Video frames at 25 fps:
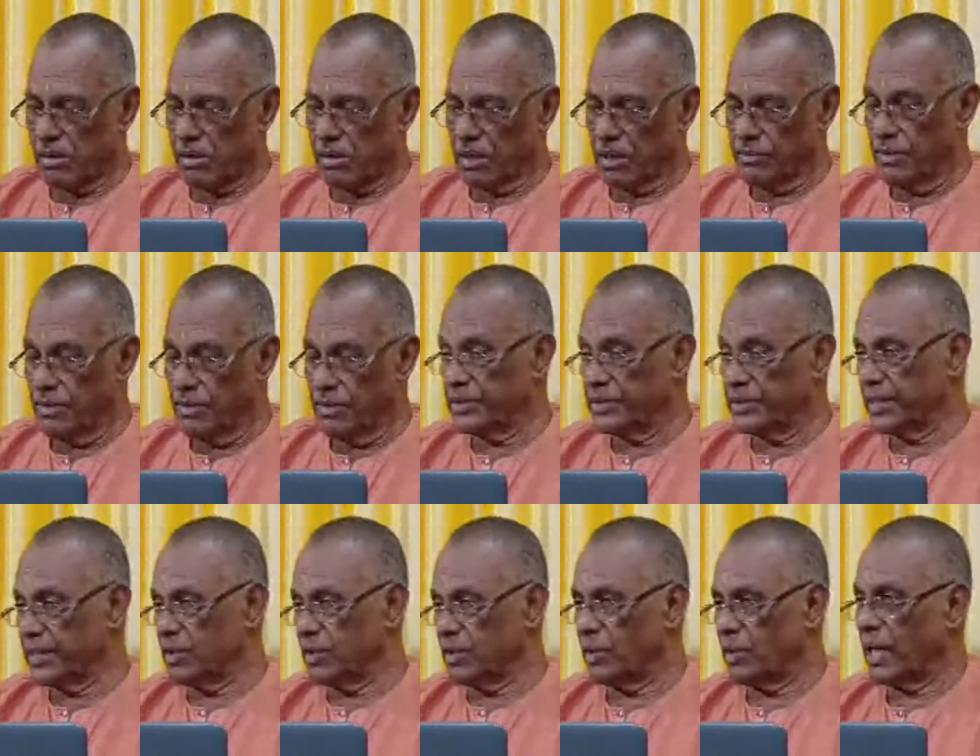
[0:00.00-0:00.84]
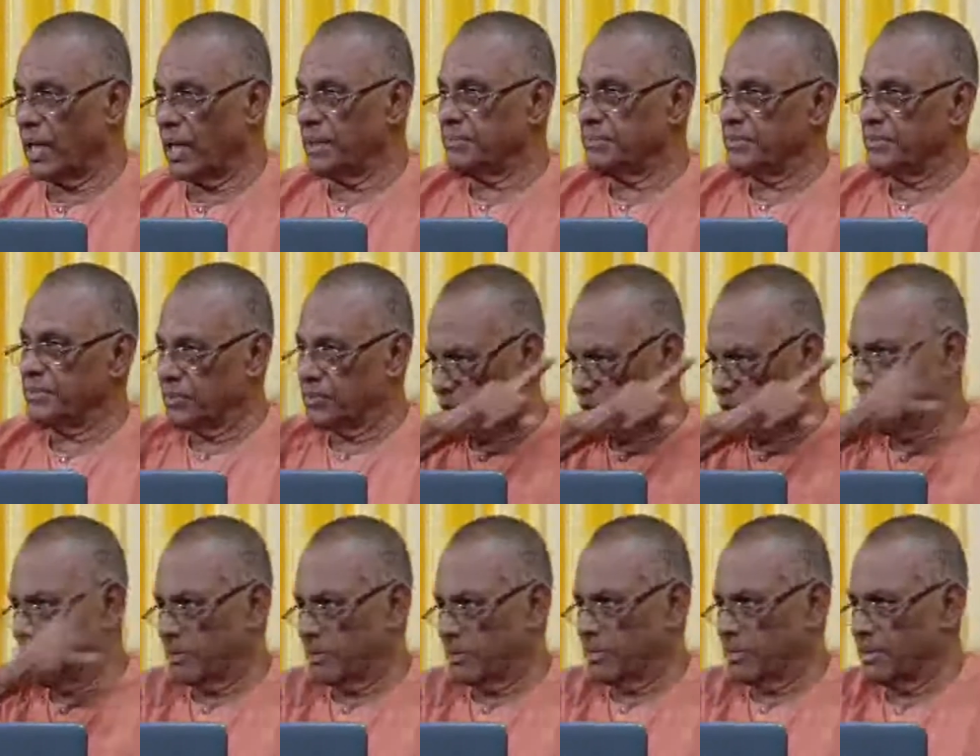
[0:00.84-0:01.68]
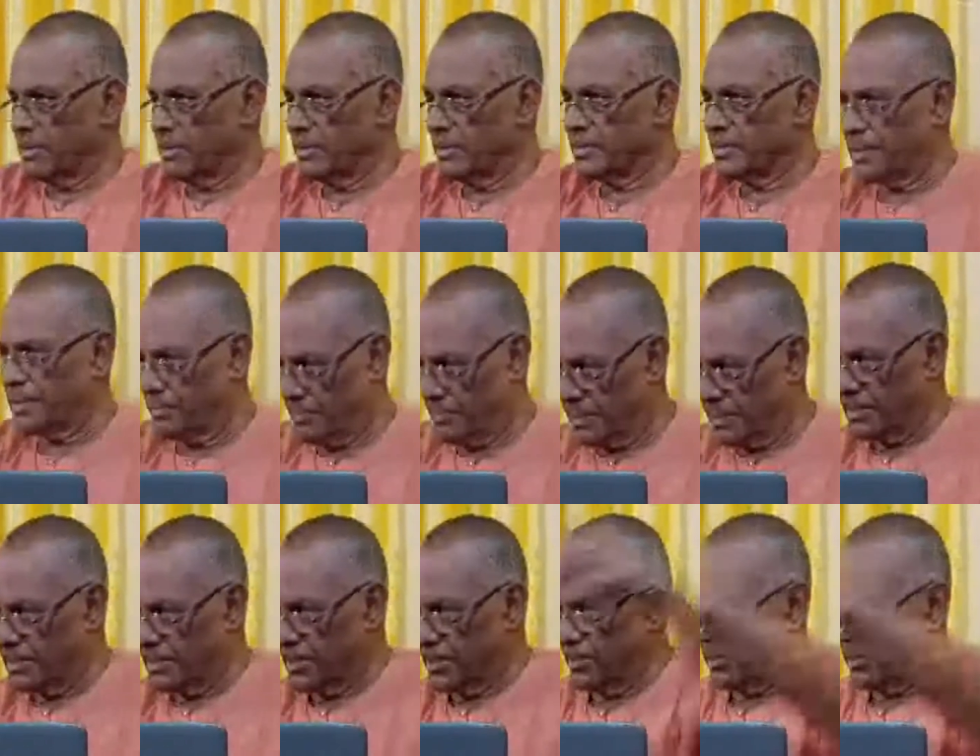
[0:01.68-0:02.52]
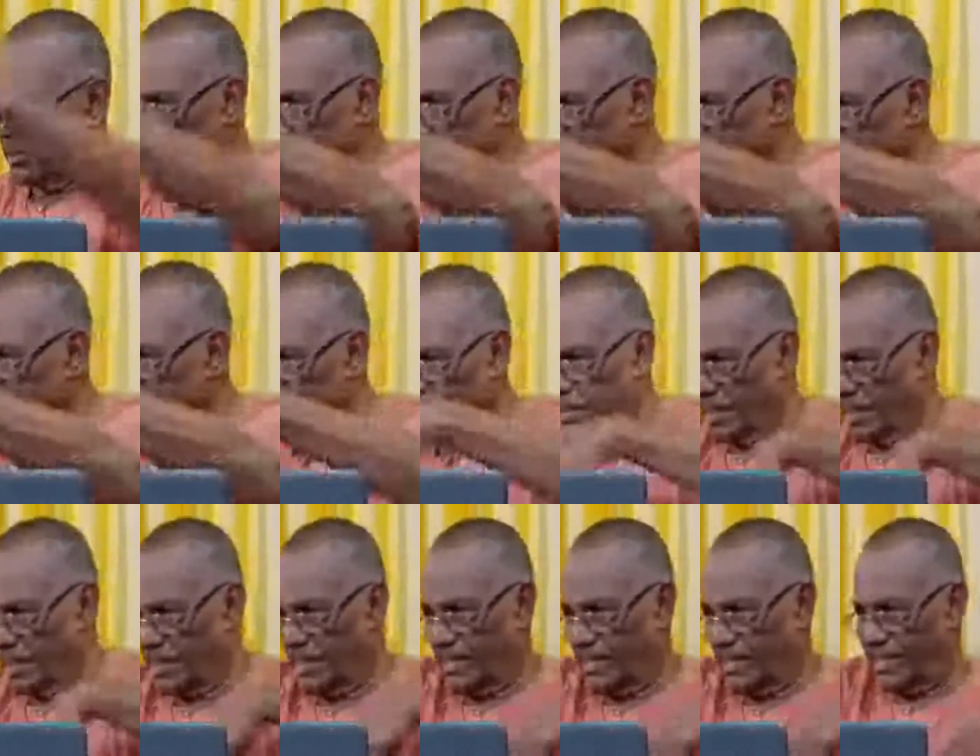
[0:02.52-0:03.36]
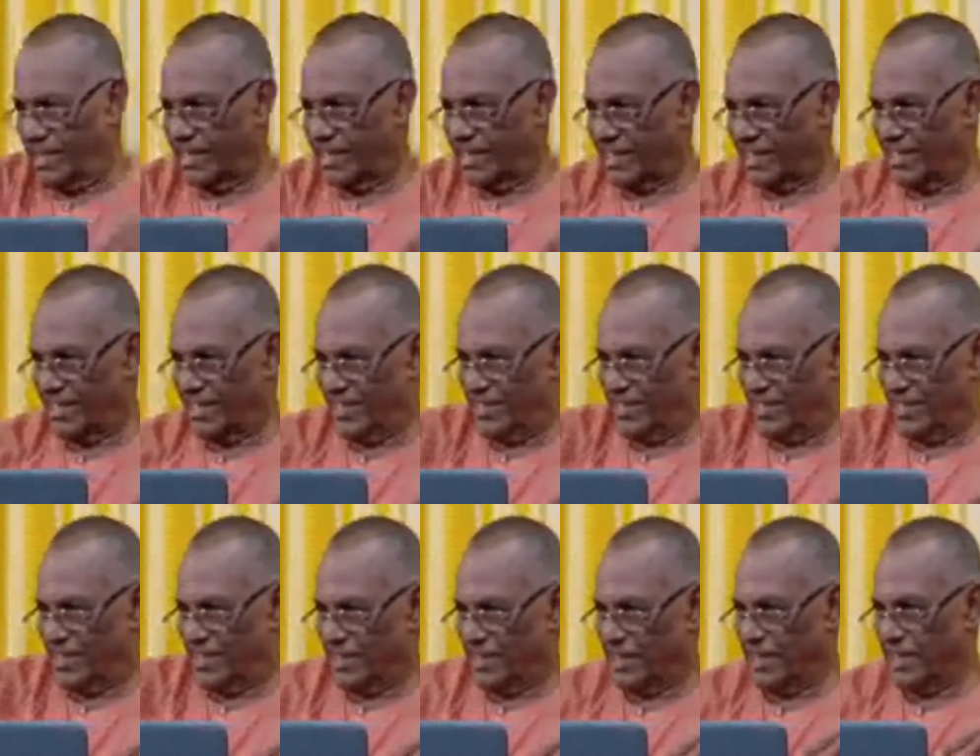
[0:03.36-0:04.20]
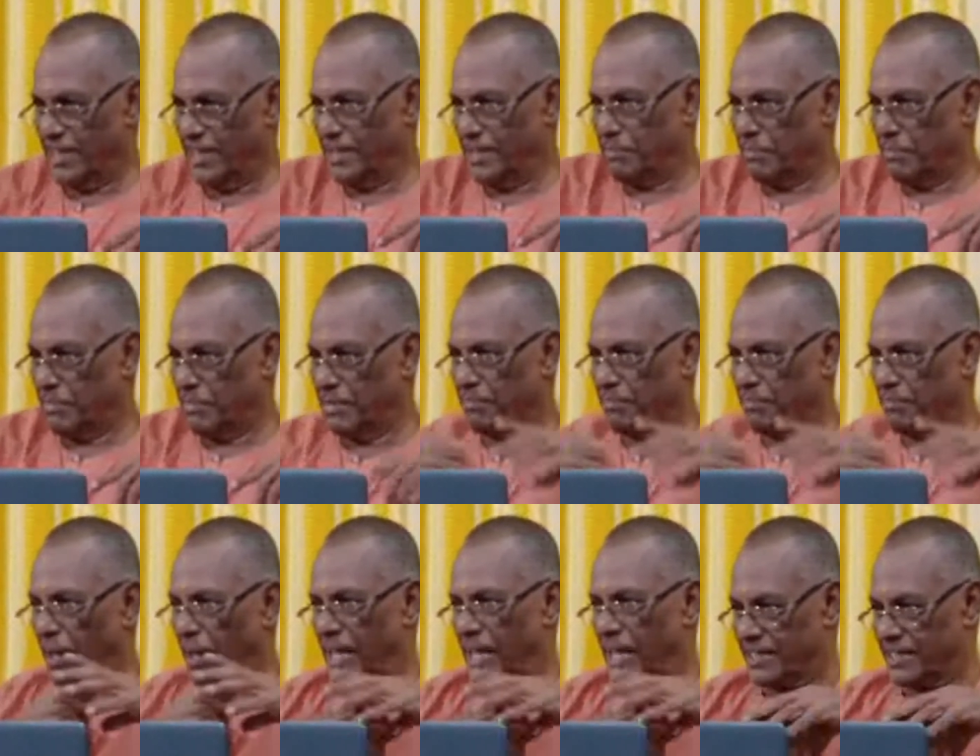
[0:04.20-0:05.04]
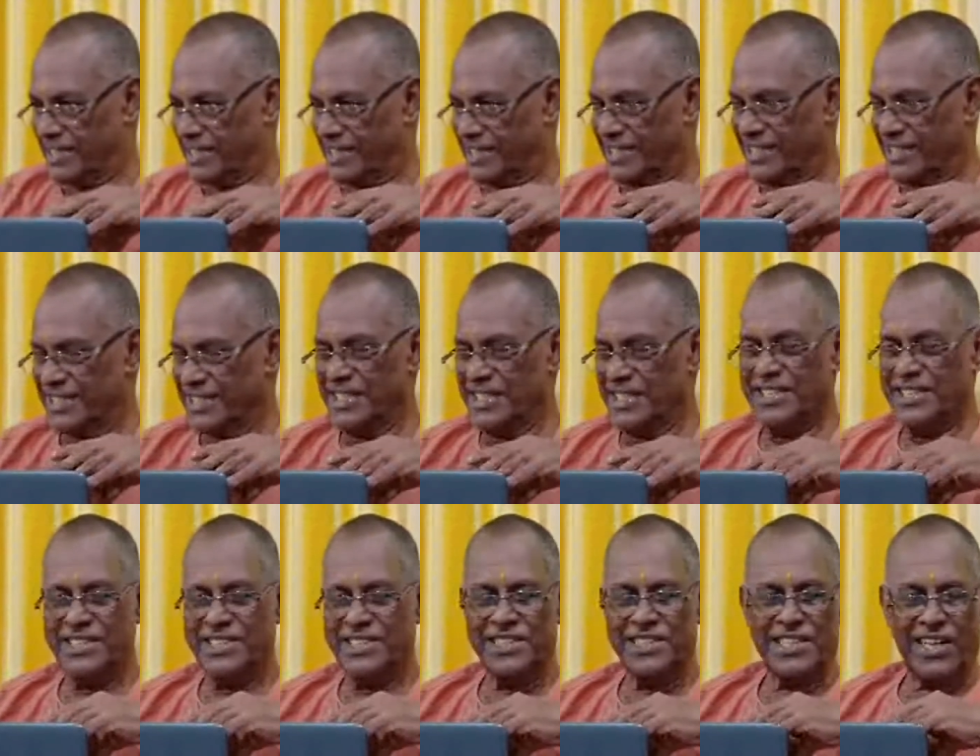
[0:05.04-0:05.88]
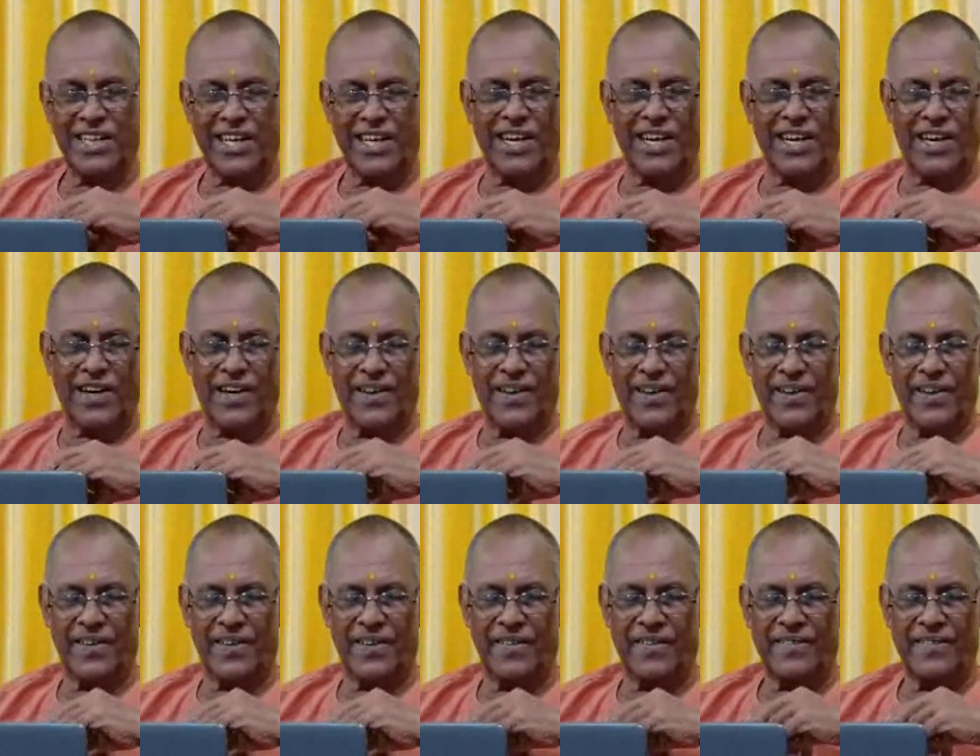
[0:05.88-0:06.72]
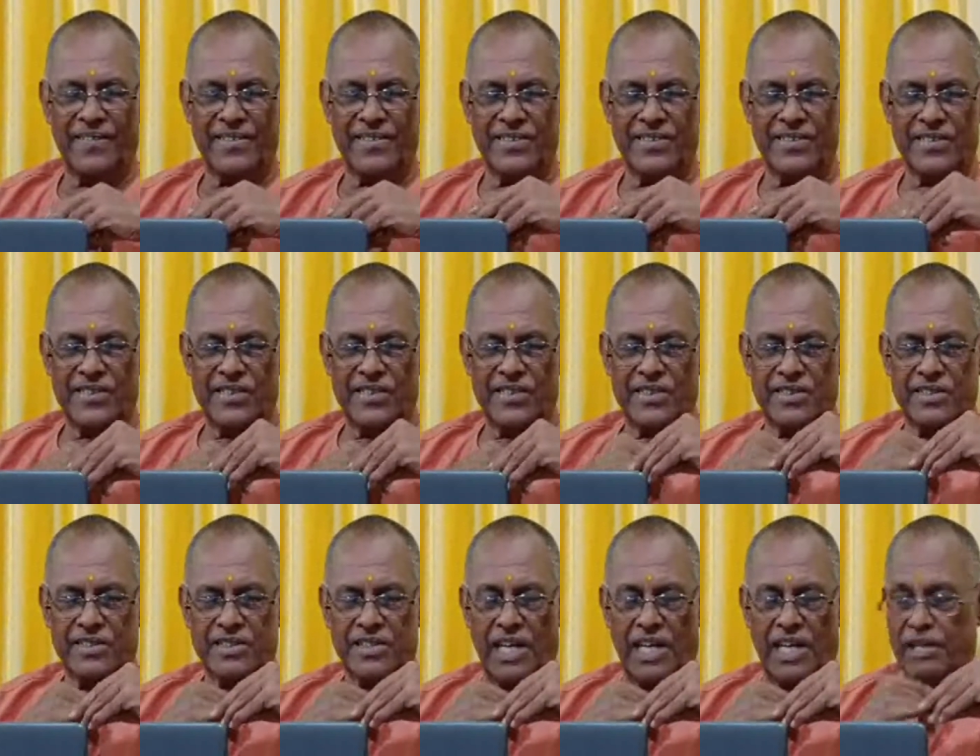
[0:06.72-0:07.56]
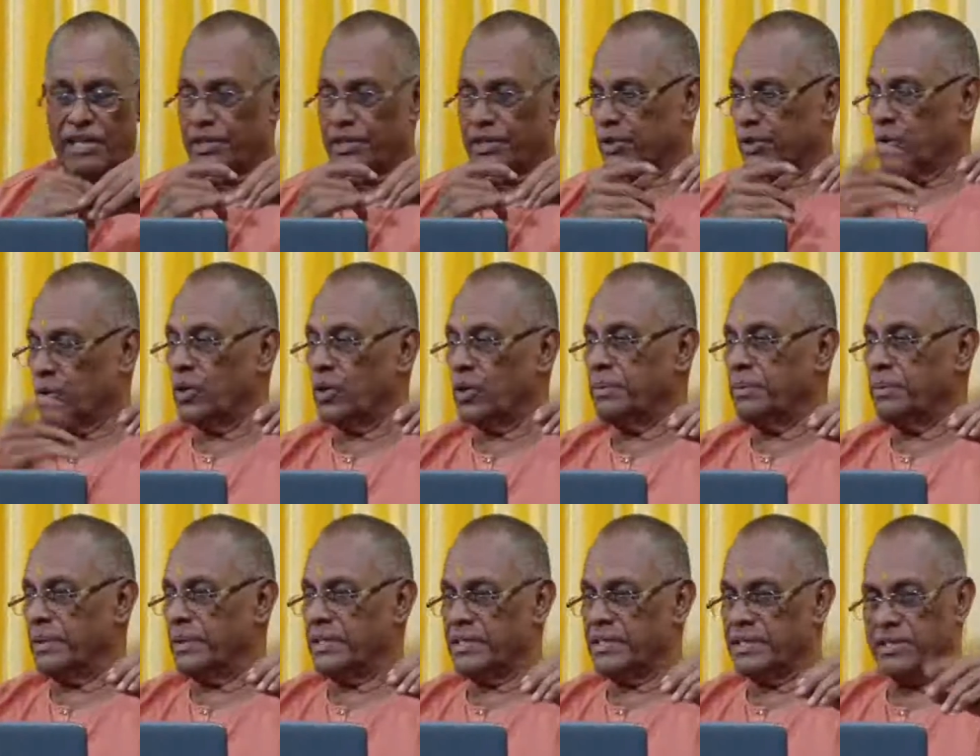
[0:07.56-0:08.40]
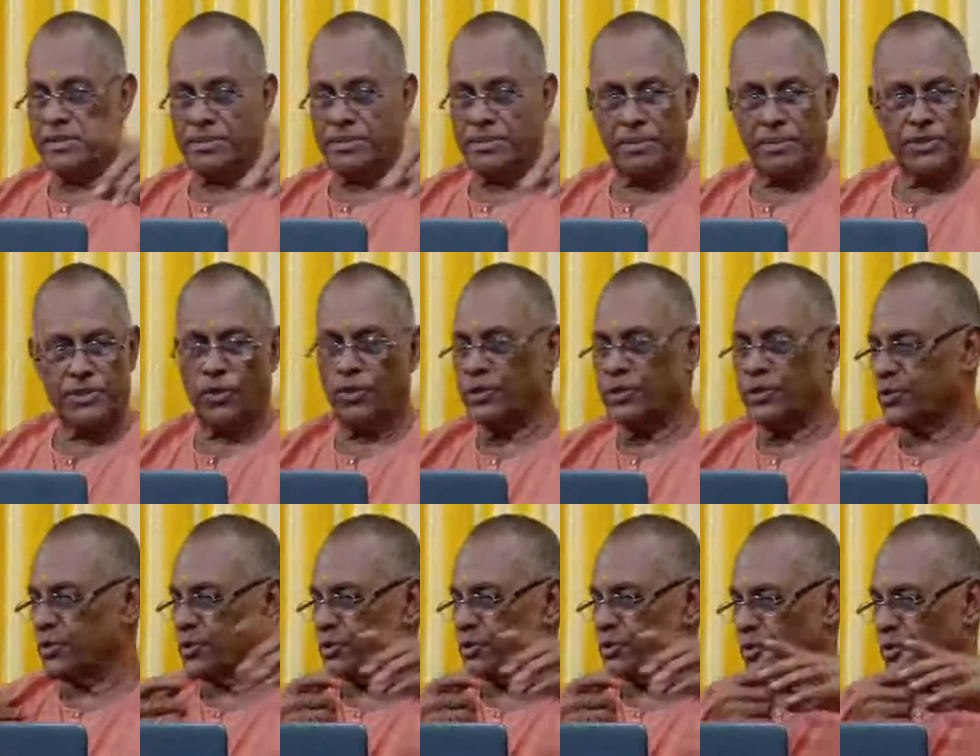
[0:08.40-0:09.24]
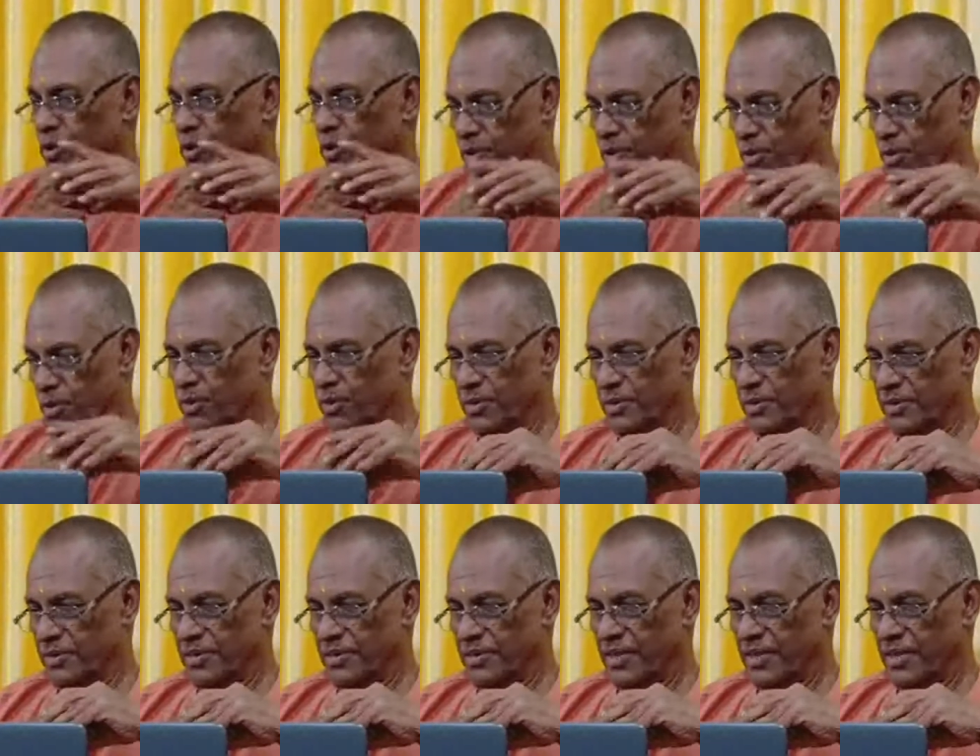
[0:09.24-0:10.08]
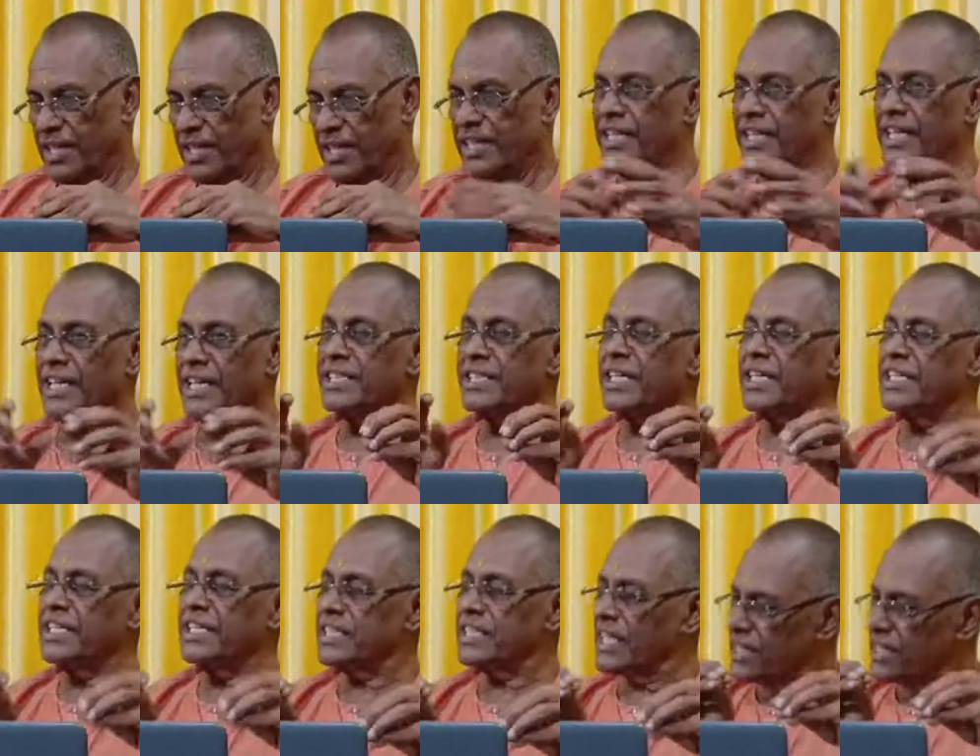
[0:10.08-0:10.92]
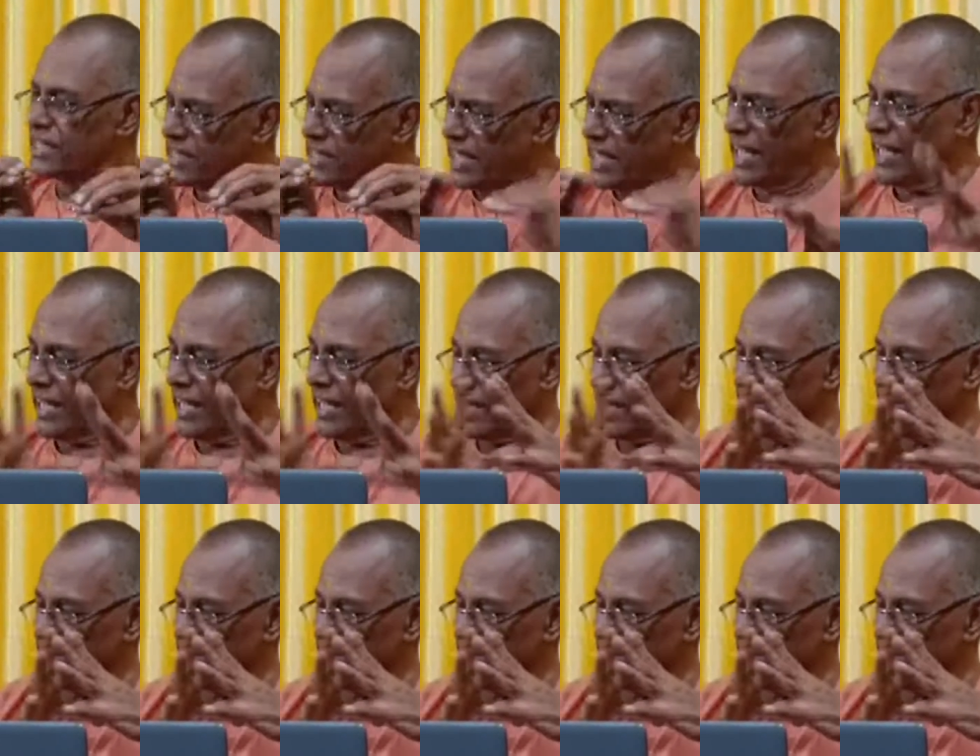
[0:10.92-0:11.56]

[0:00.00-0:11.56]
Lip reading: We will say, I am somebody, you need a pass. I was told by so and so, so and so. Here there is nothing.